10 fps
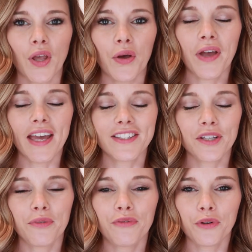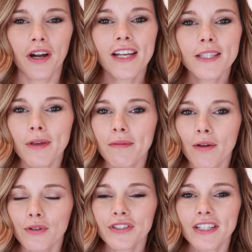Okay, so before I explain
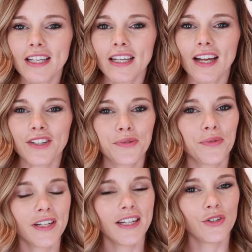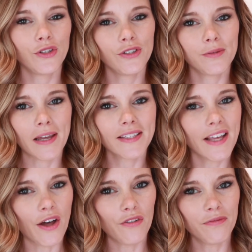my routine, I just want to introduce
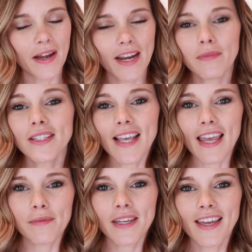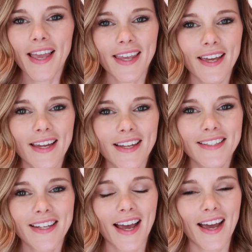myself. My name is Amy
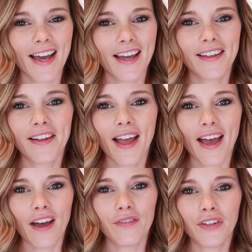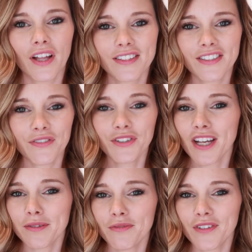and I have lots of different
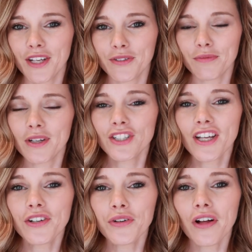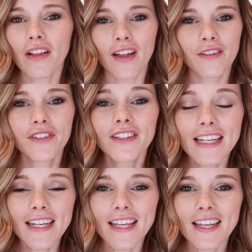types of videos on my channel, a lot of
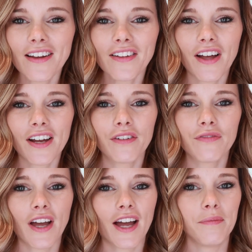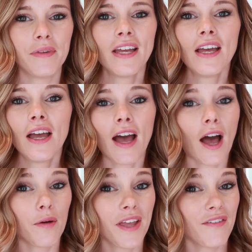cleaning, a lot of,
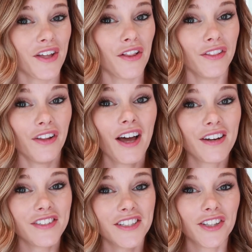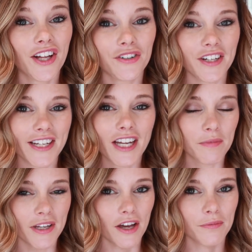I'll be having a lot of decluttering
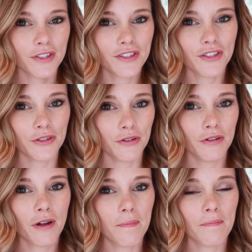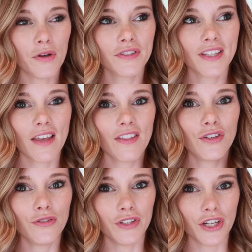coming up soon, mostly in the
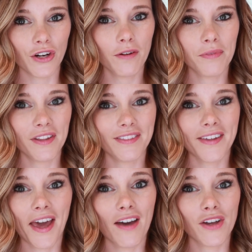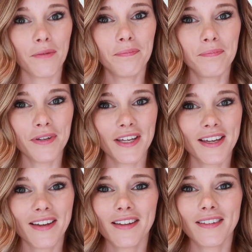new year, but I have a
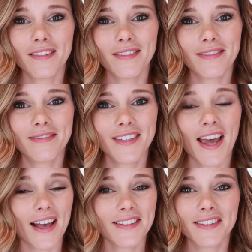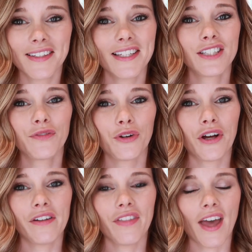big task list for
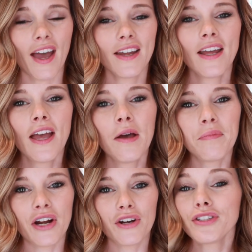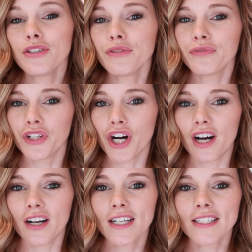all of that. But I also do
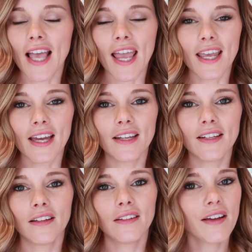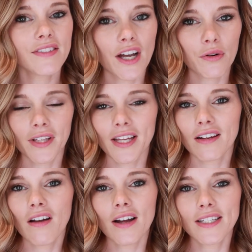vlogs and lifestyle
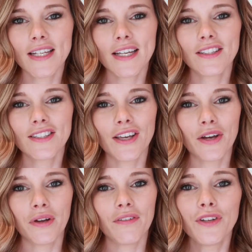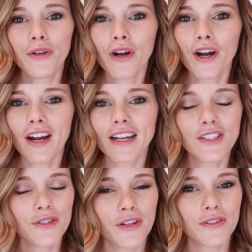related content, so if you are
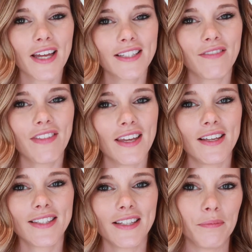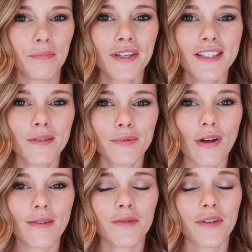into those kinds of things, then please
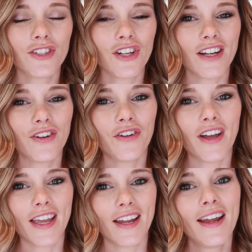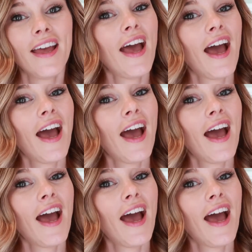subscribe to my channel and